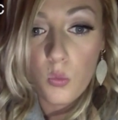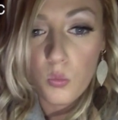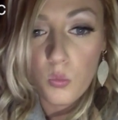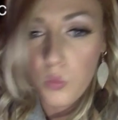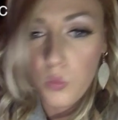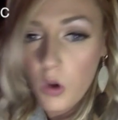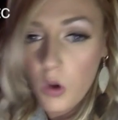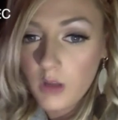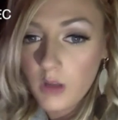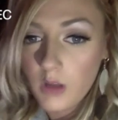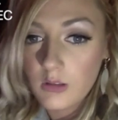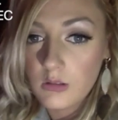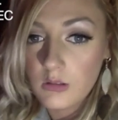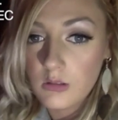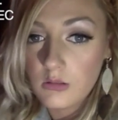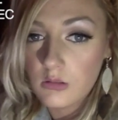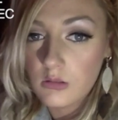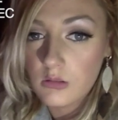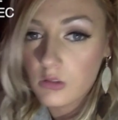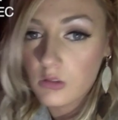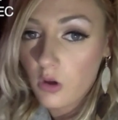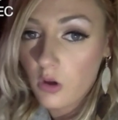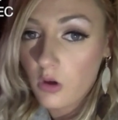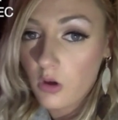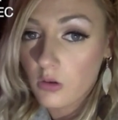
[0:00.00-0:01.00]
What
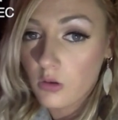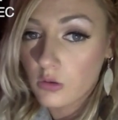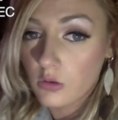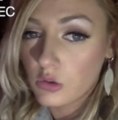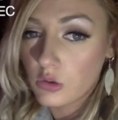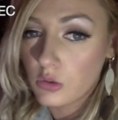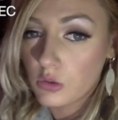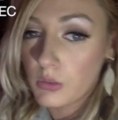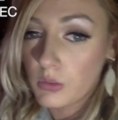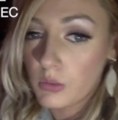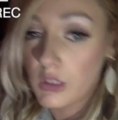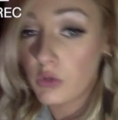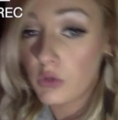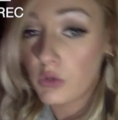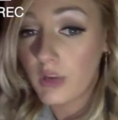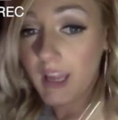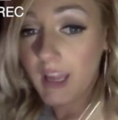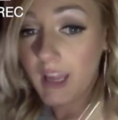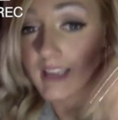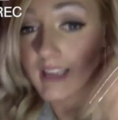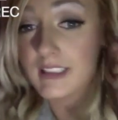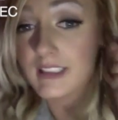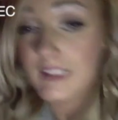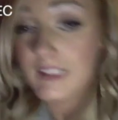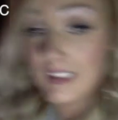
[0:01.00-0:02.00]
song should we do
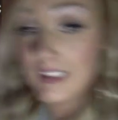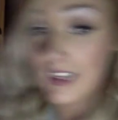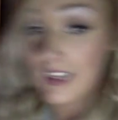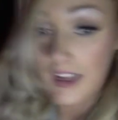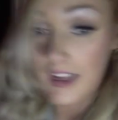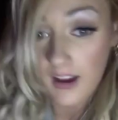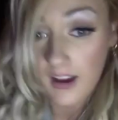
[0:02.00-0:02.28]
next?